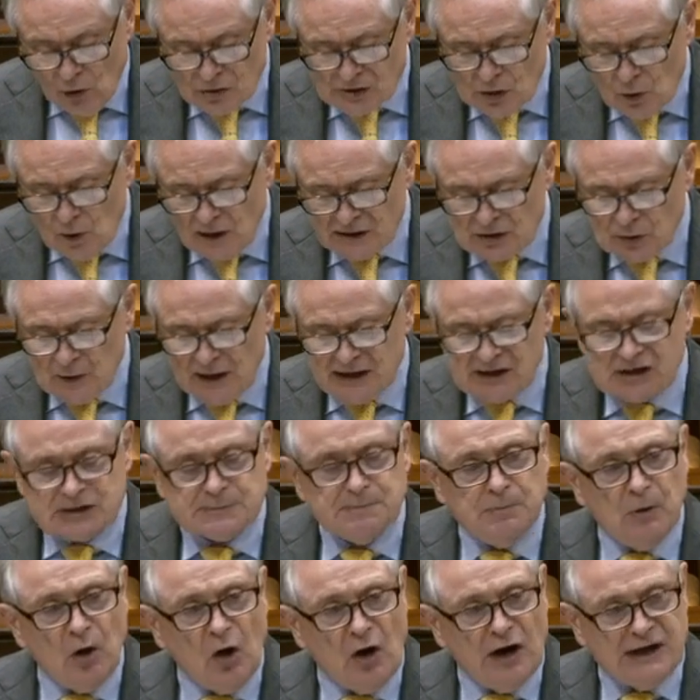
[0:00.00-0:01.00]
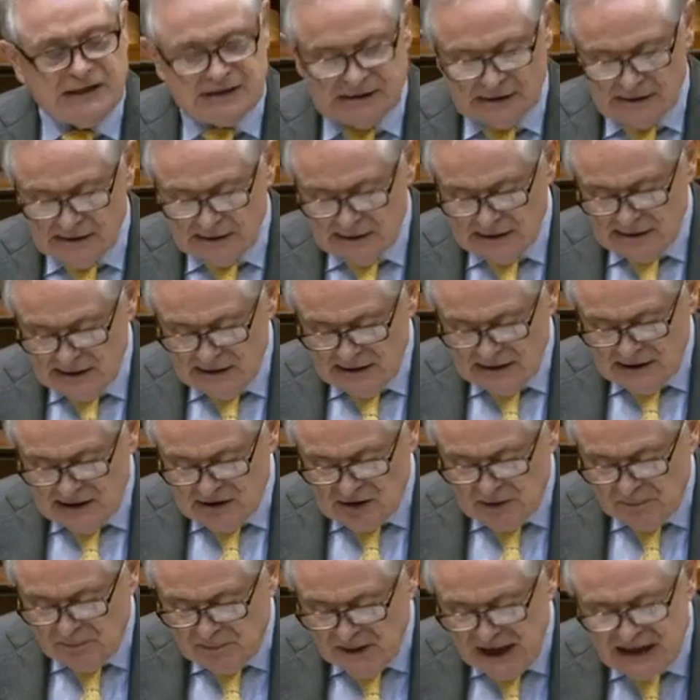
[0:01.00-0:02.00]
who want to exploit
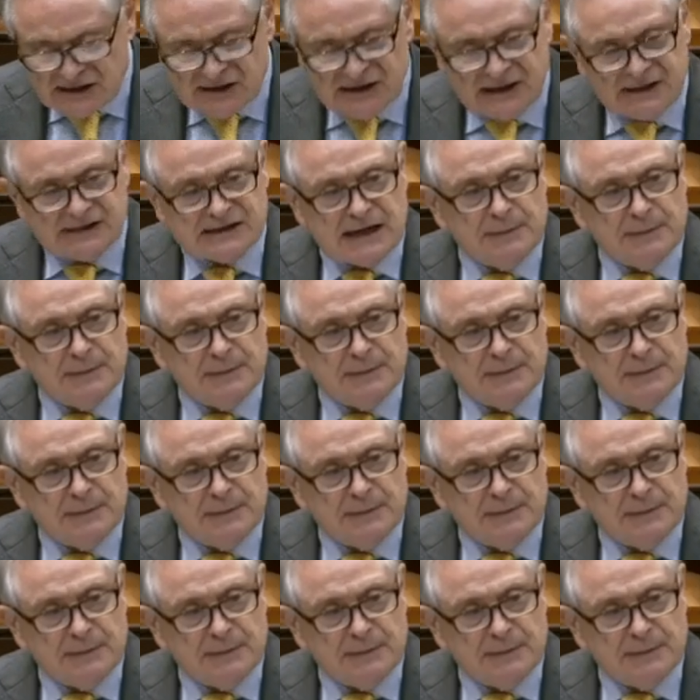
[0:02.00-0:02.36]
the basic